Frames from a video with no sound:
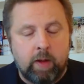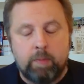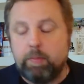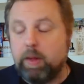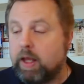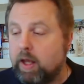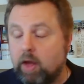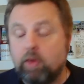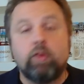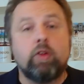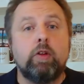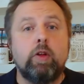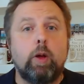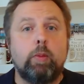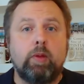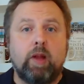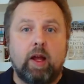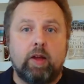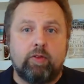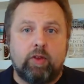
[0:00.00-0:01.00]
Because
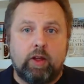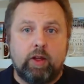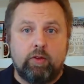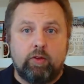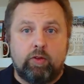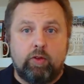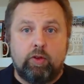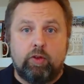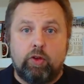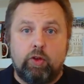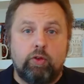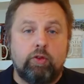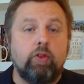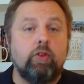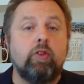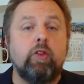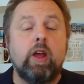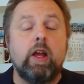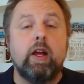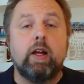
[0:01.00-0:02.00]
globalizing
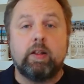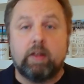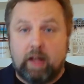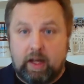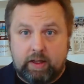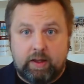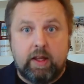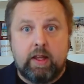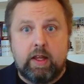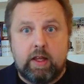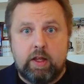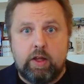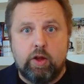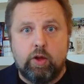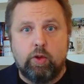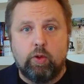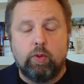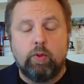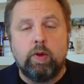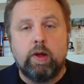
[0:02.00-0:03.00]
institutions, like the
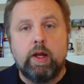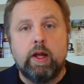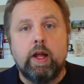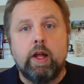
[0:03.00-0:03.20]
EU,